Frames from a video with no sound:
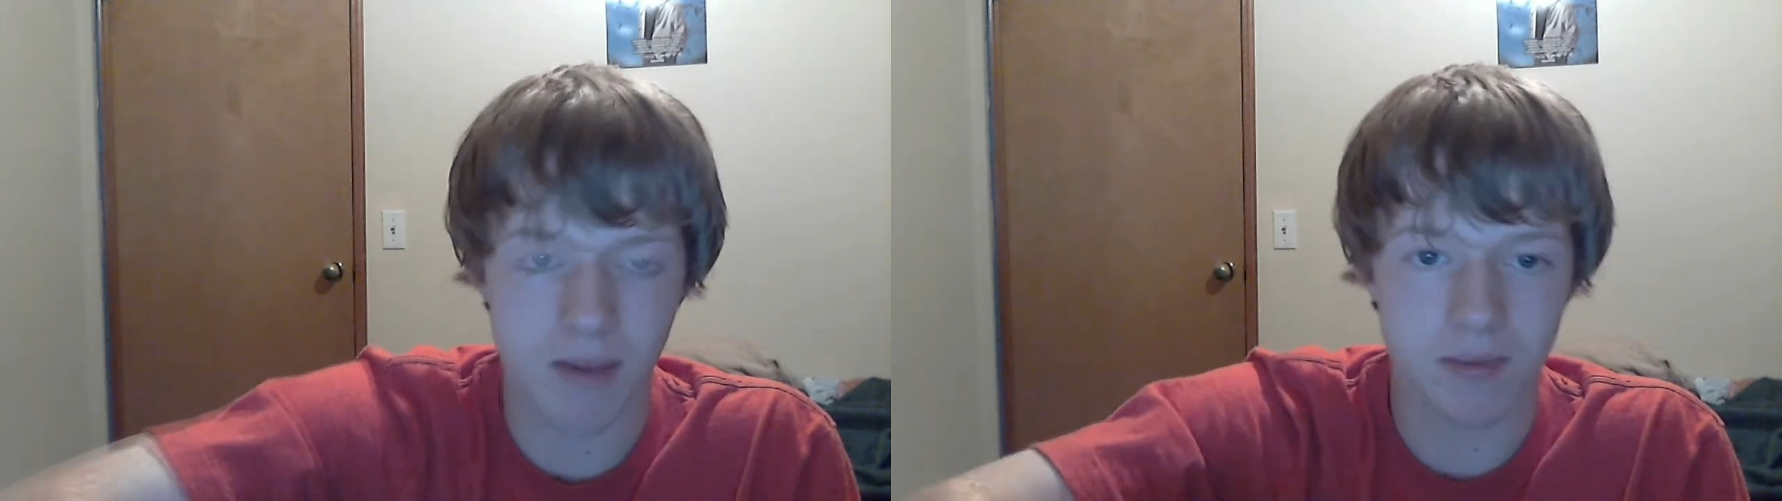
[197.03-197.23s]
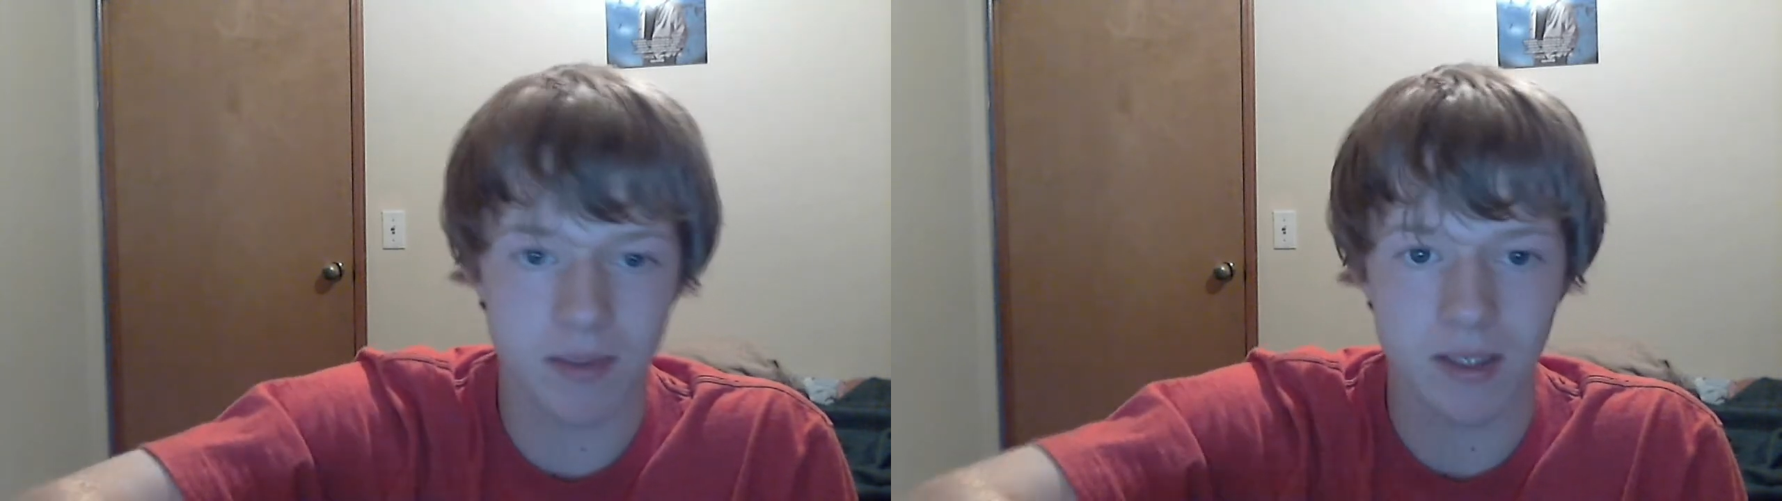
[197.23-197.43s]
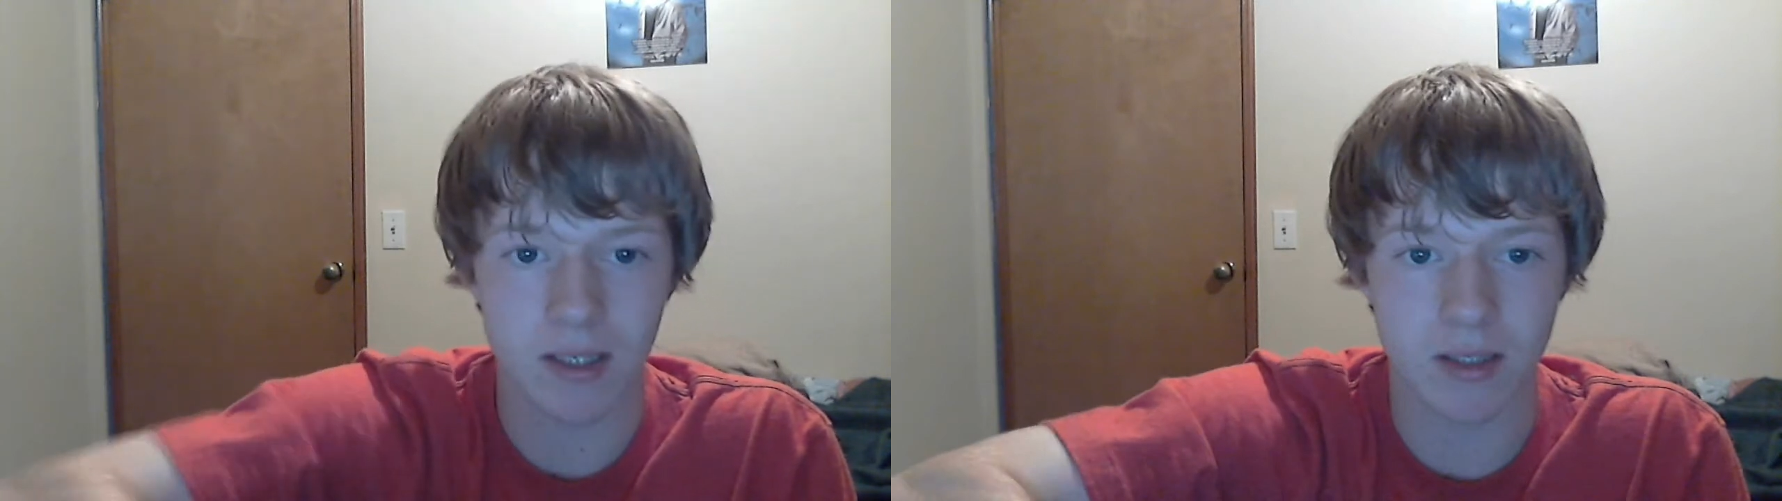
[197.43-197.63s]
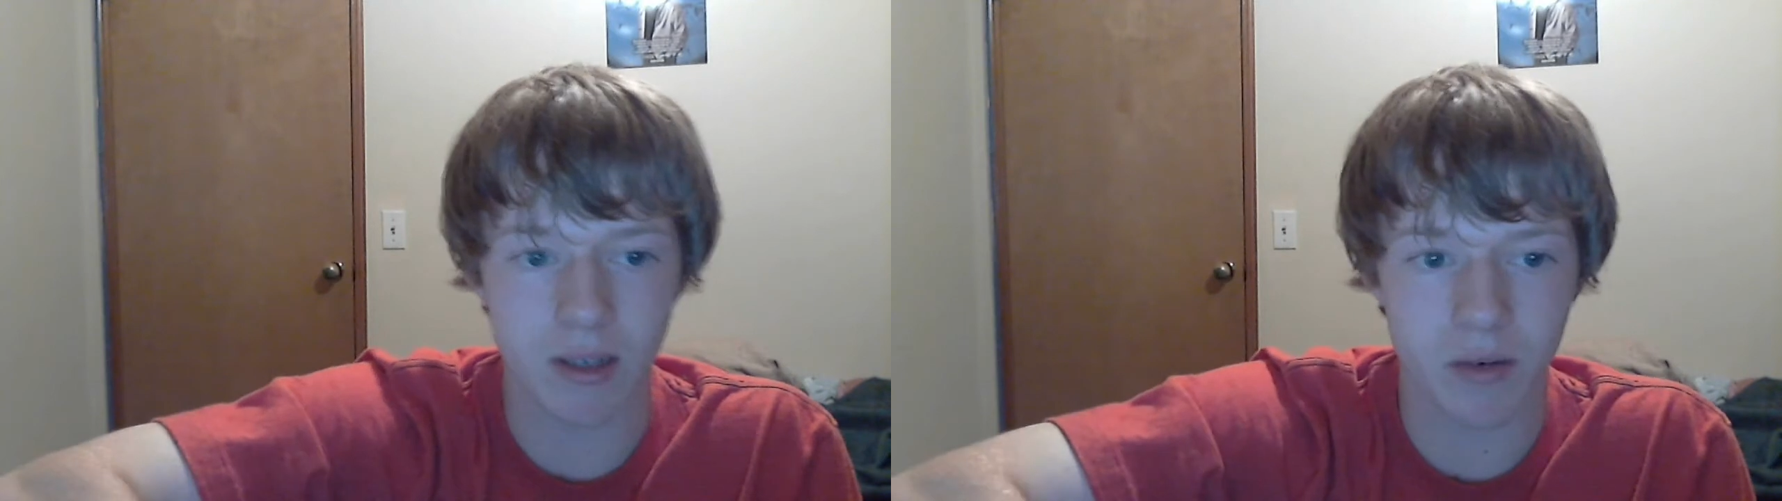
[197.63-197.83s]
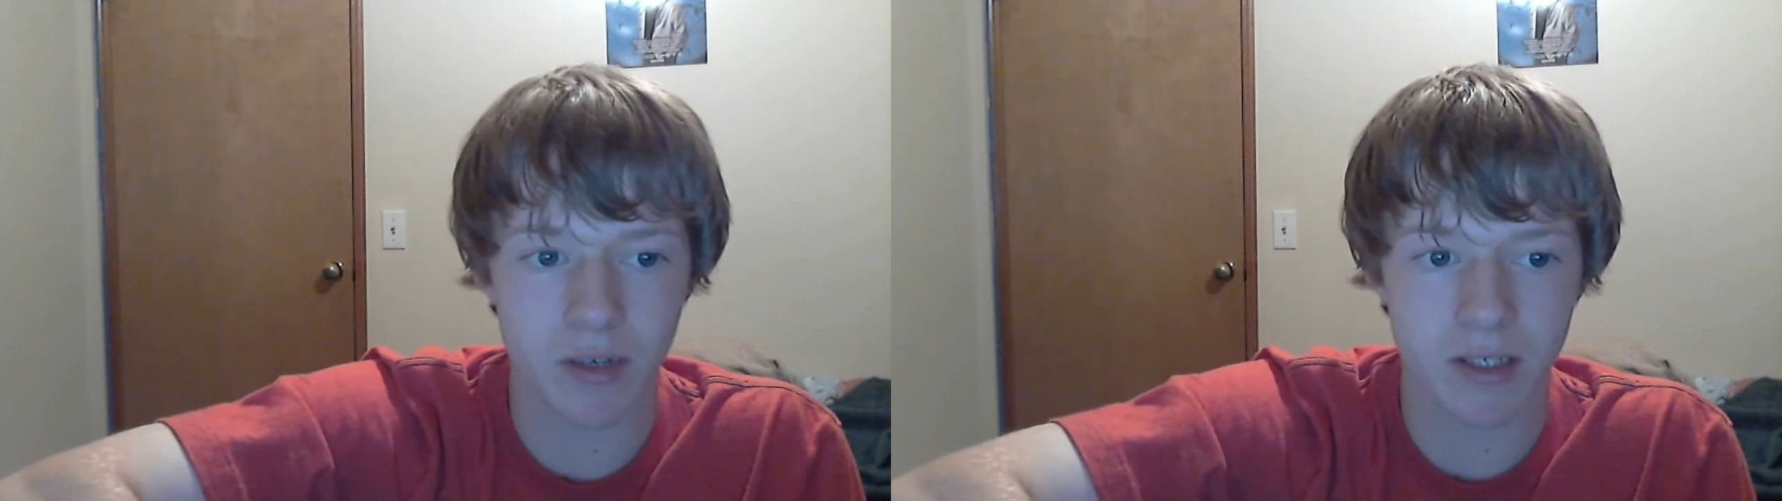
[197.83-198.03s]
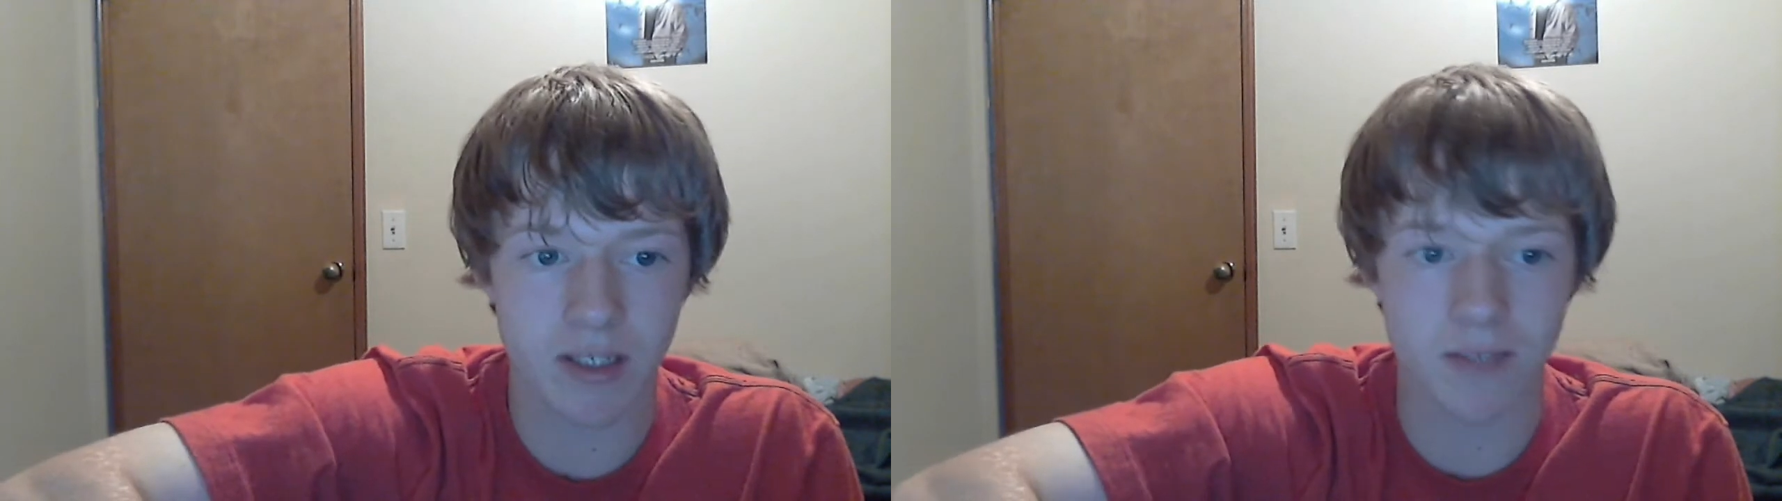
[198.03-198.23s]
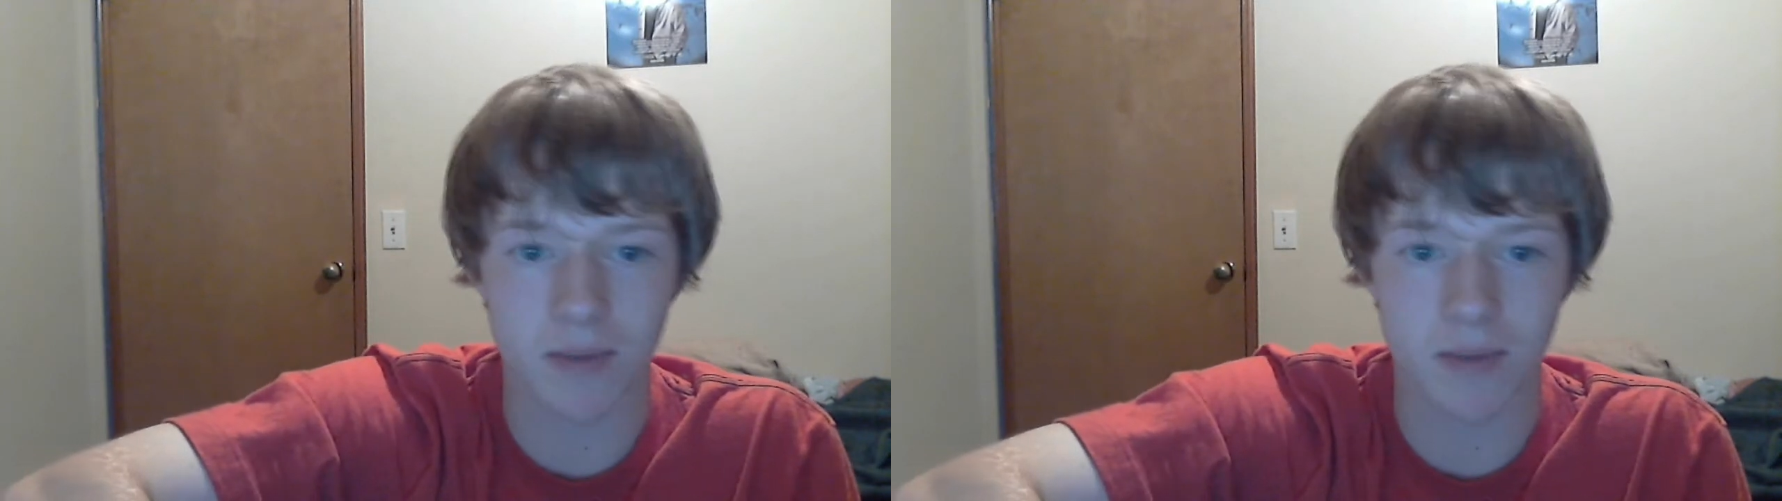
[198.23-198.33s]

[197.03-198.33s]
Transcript: Ask me a ton of questions,